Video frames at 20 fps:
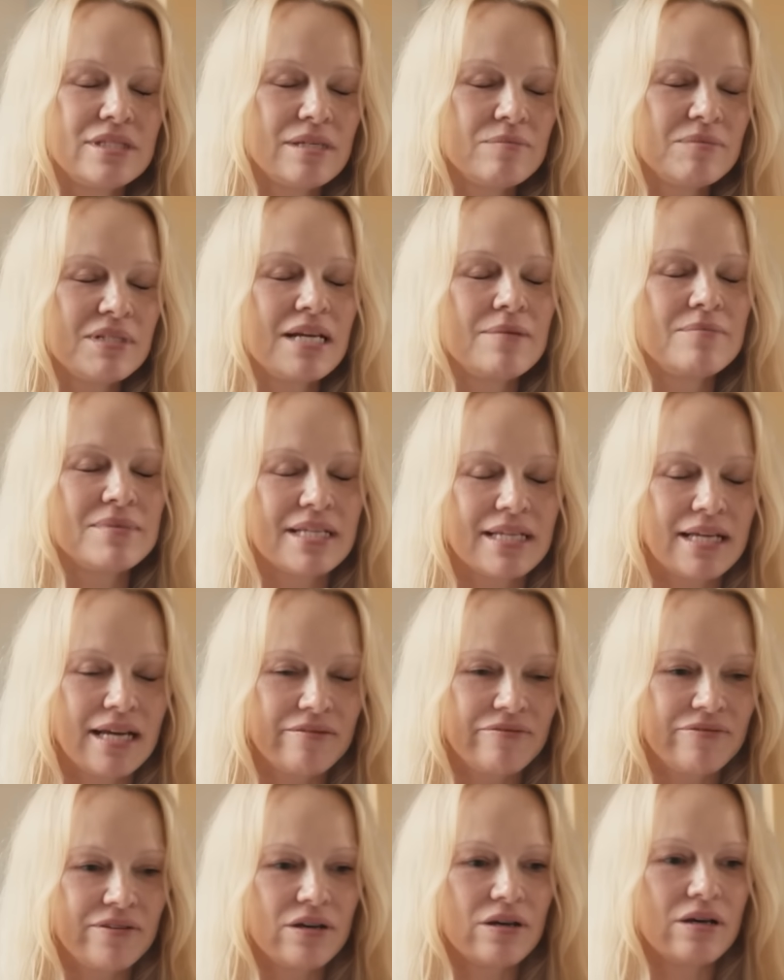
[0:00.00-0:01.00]
Sometimes like
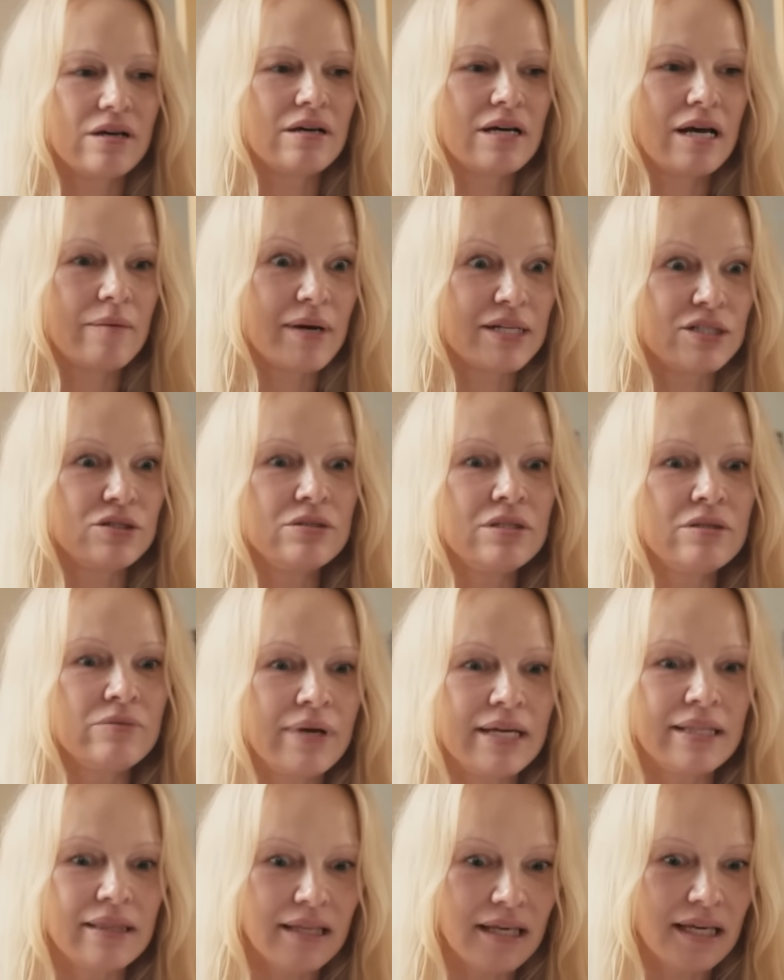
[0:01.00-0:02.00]
I feel, am I doing the
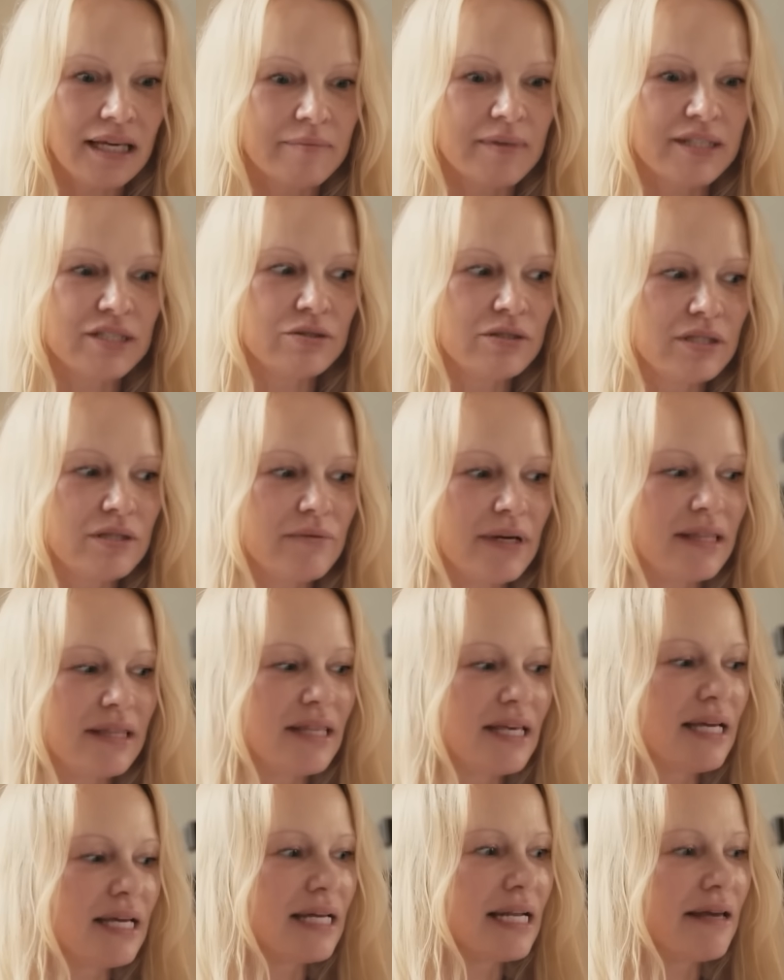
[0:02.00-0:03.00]
right thing? Am I doing the right
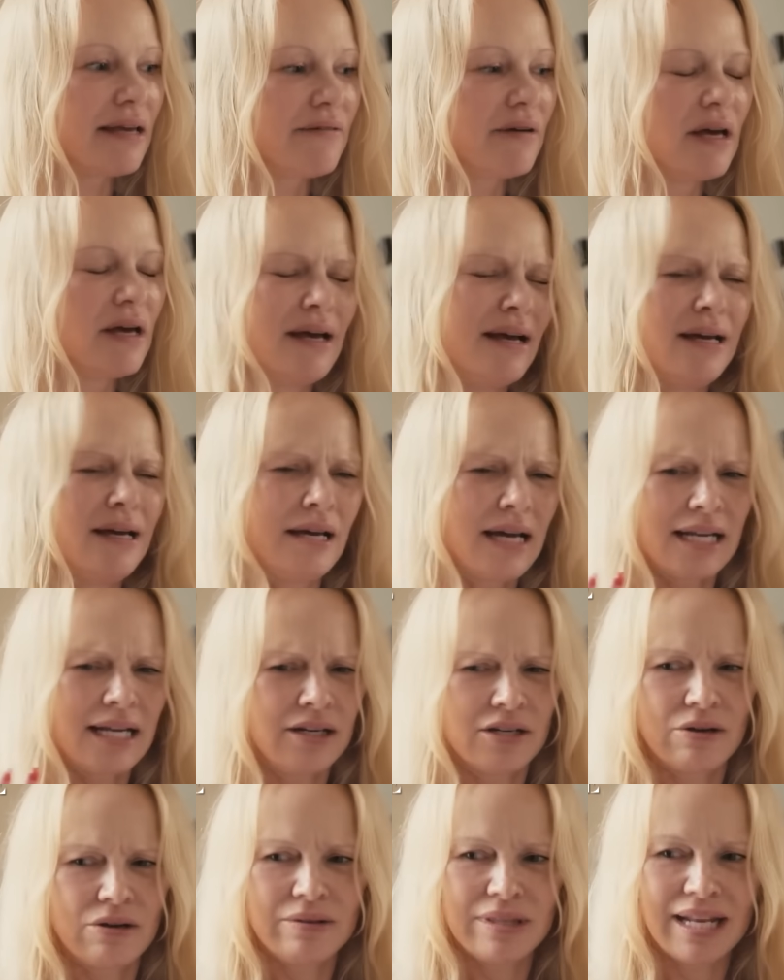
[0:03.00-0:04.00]
thing? And I I
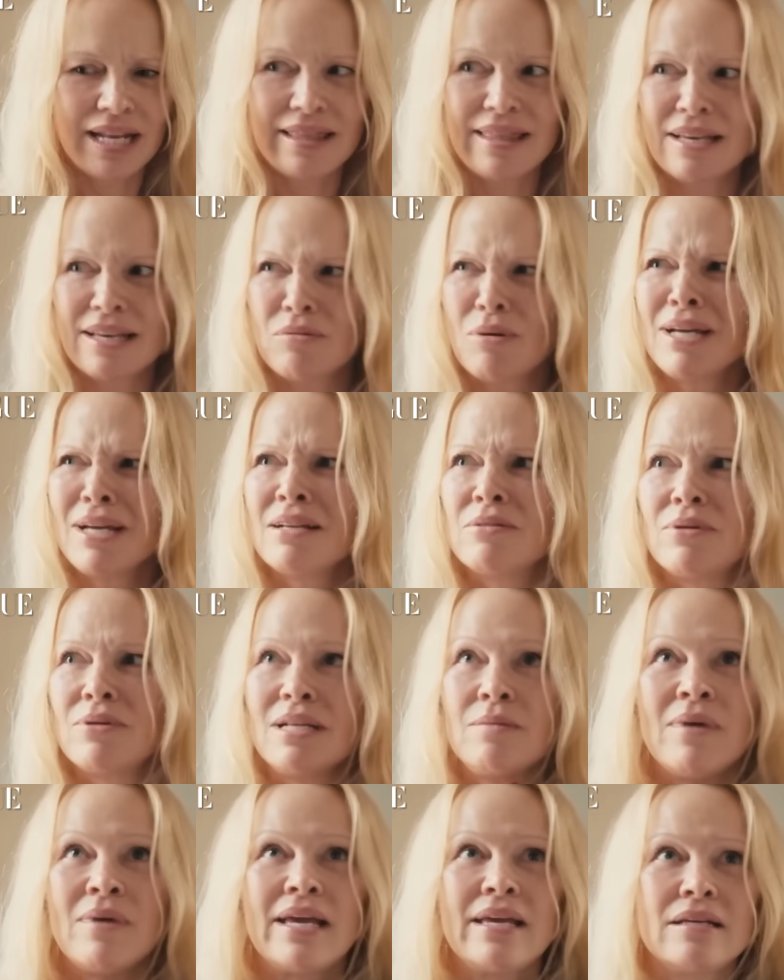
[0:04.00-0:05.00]
don't know, and then I think, what
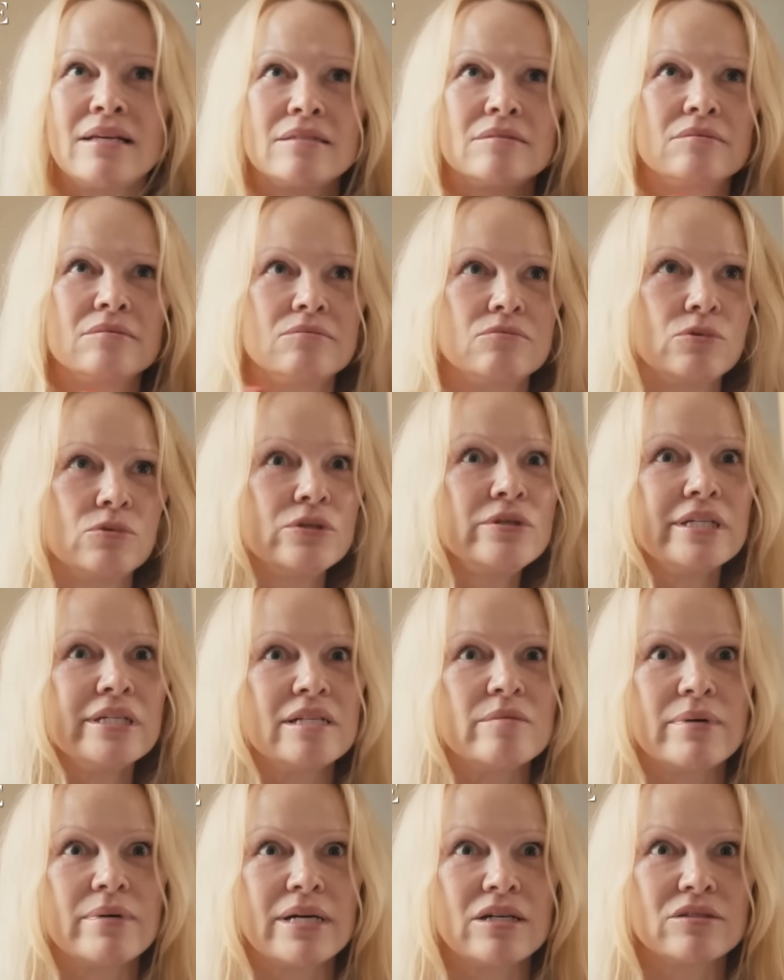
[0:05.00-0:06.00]
what am I
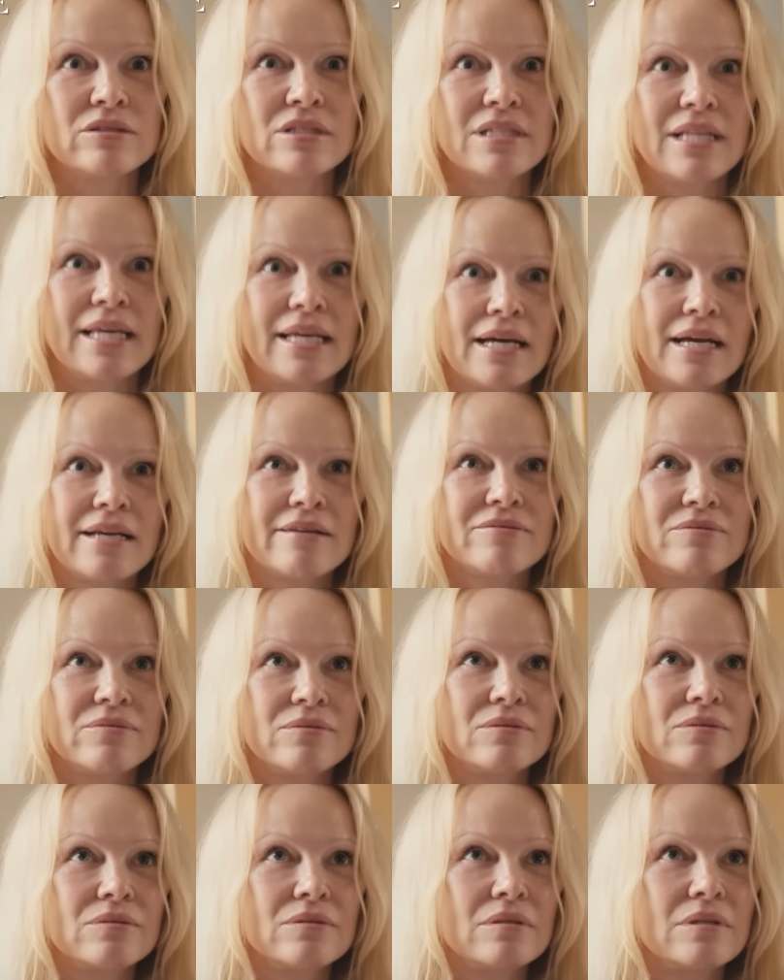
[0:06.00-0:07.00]
worried about? Like I
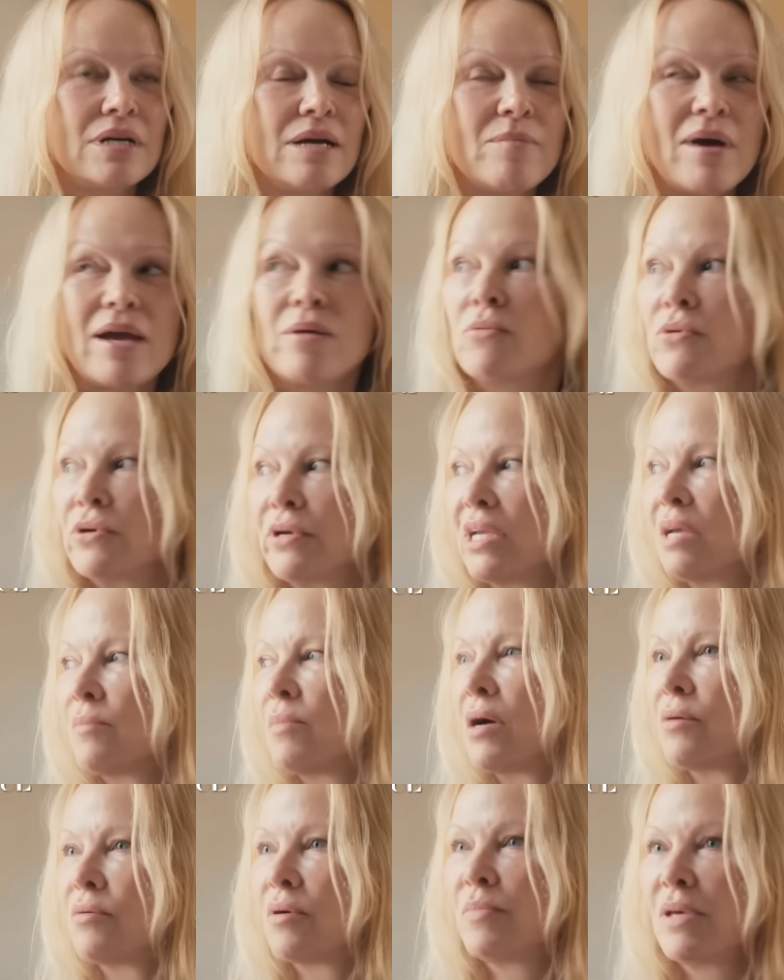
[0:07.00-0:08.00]
Am I worrying
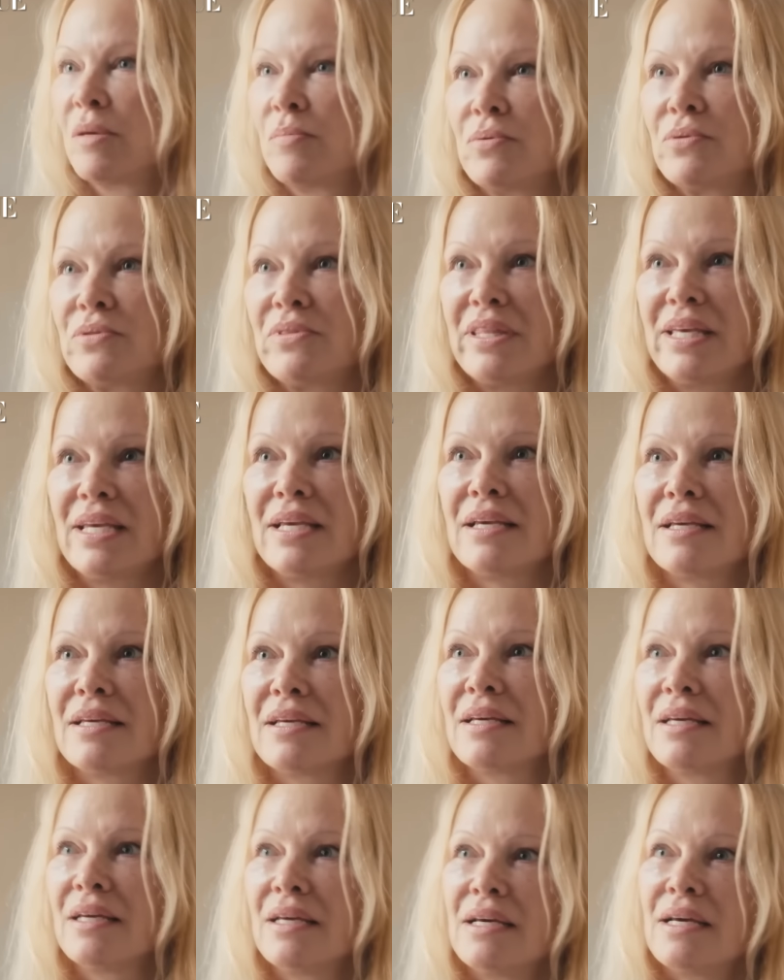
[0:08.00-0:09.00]
about what people think,
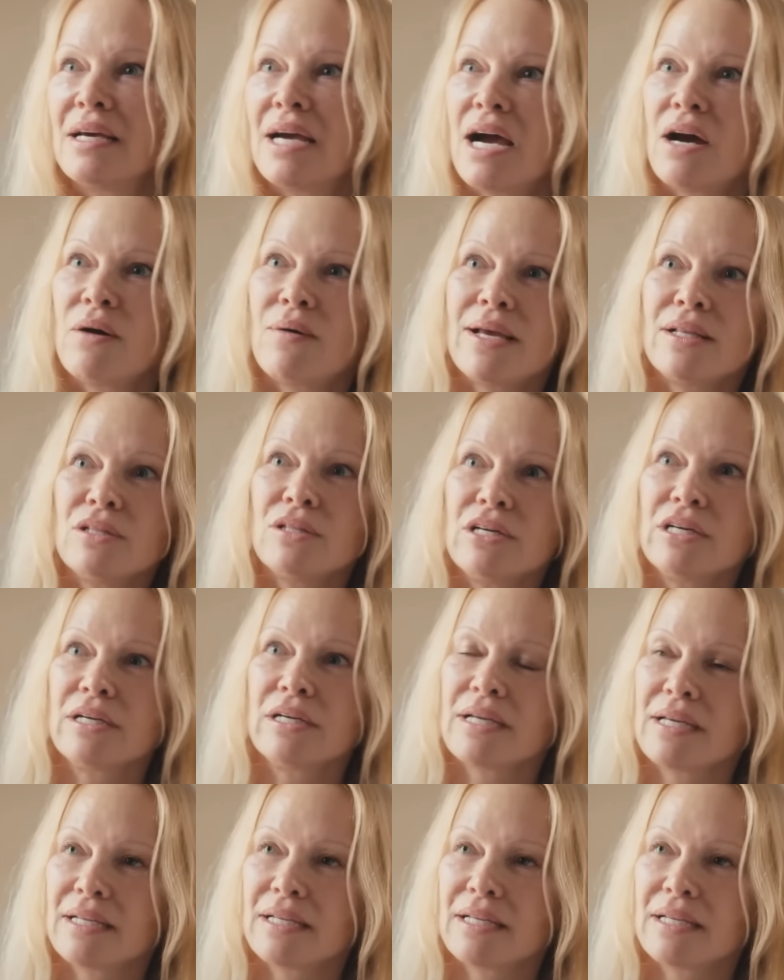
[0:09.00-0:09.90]
how I look?